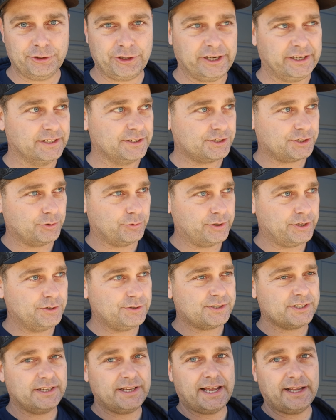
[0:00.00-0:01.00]
grid. So when
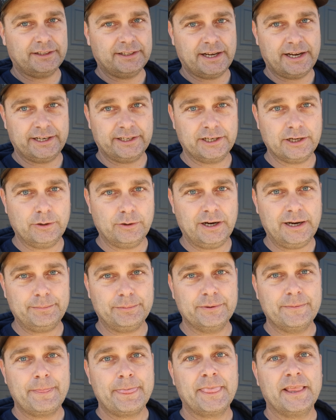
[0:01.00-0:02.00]
you see that line go
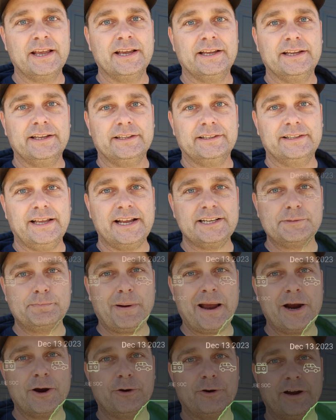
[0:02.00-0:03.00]
up, that's
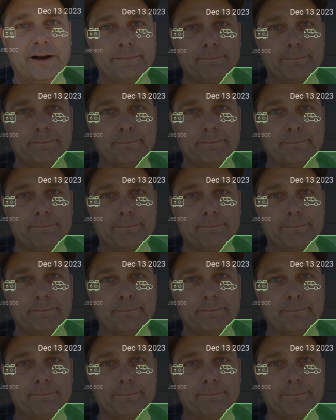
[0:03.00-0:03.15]
power